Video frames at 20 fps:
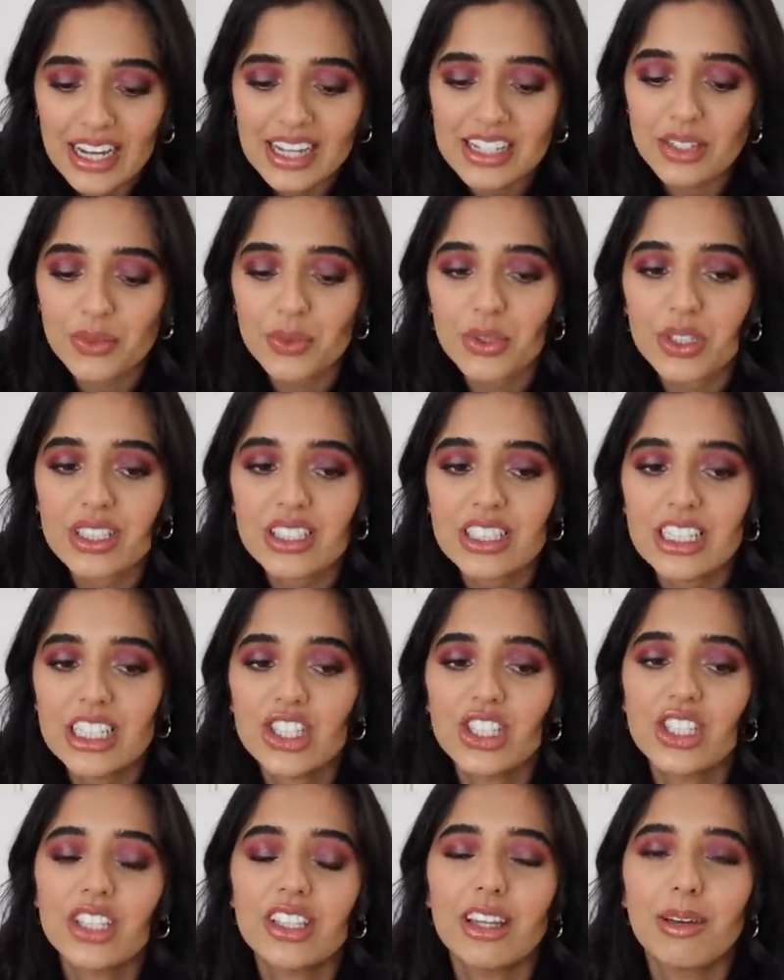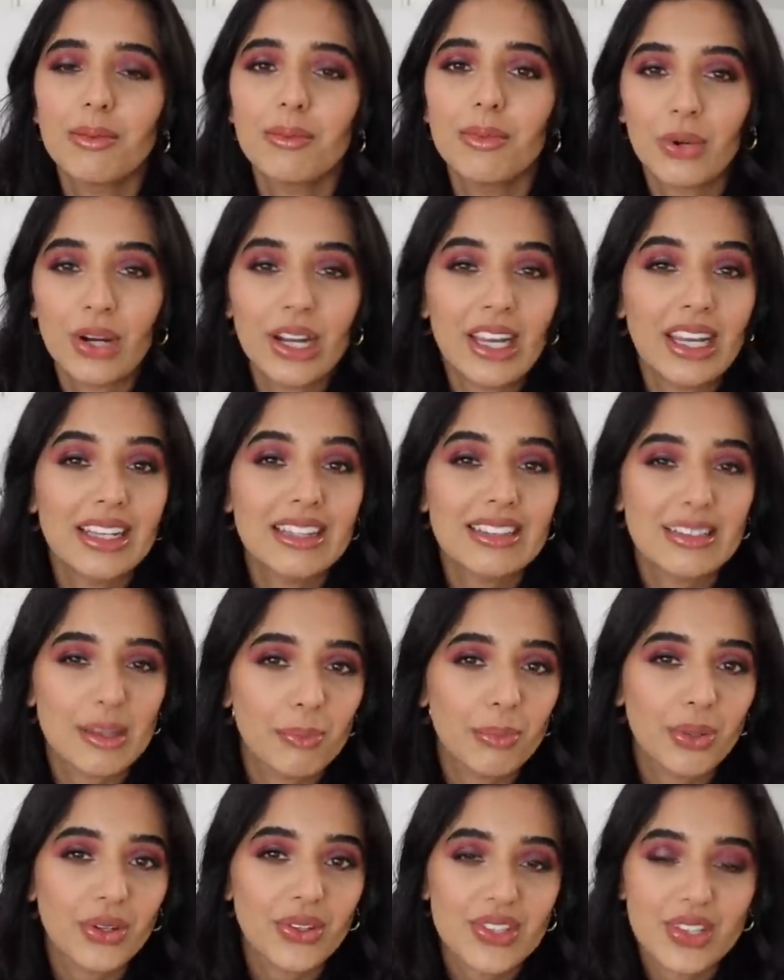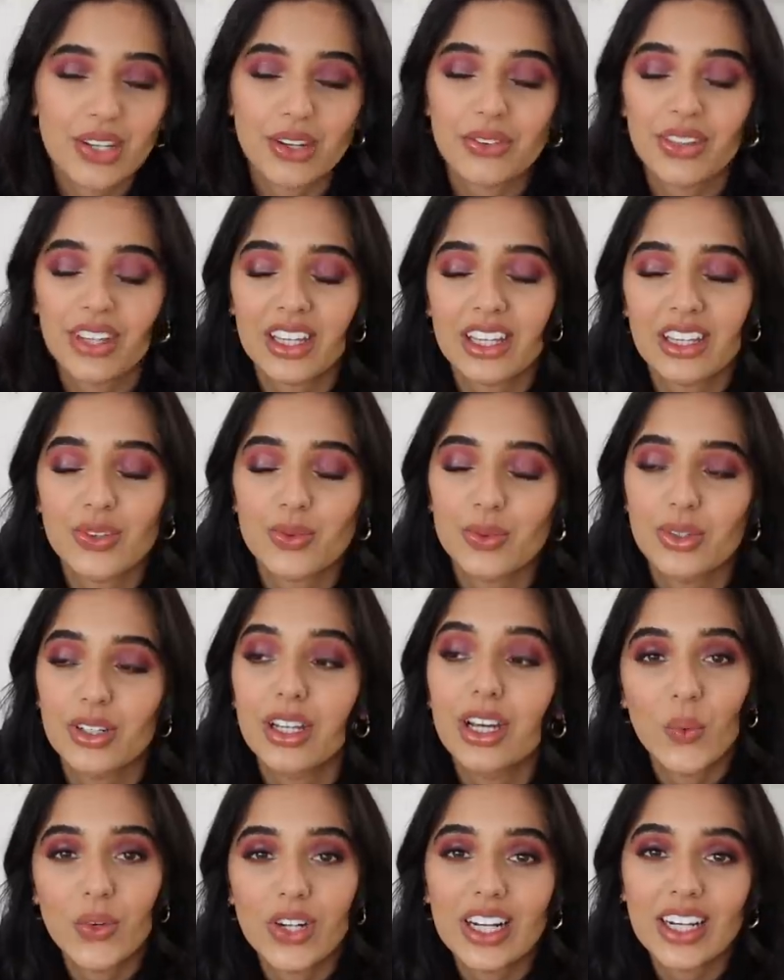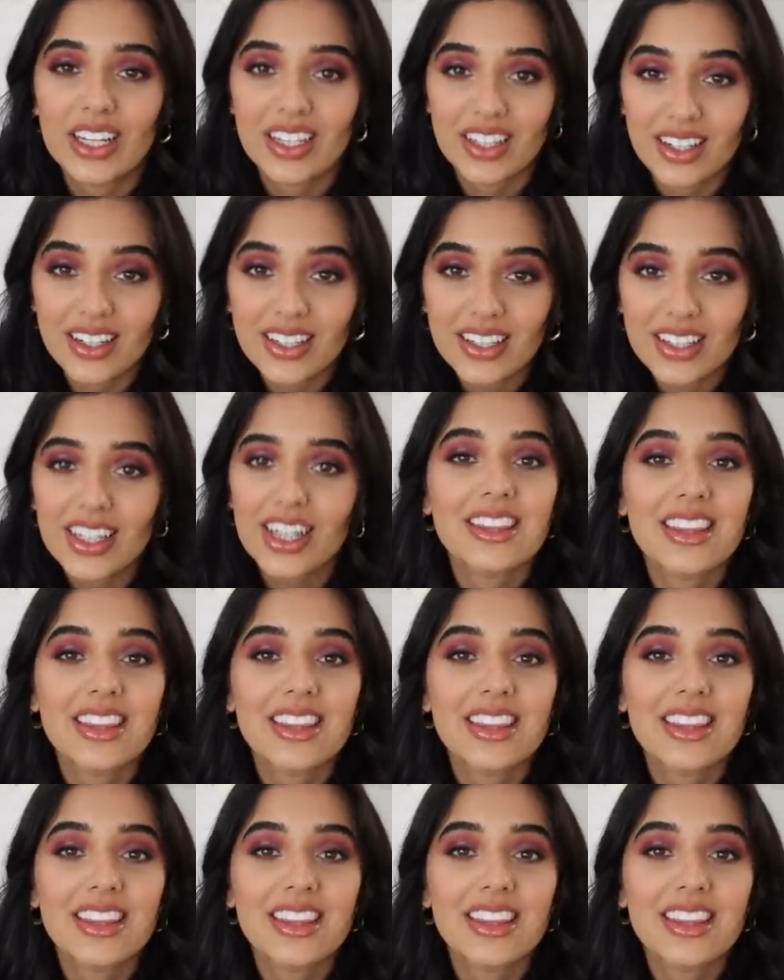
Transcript: and it was teaching them pretty simple stuff. The kids were really young.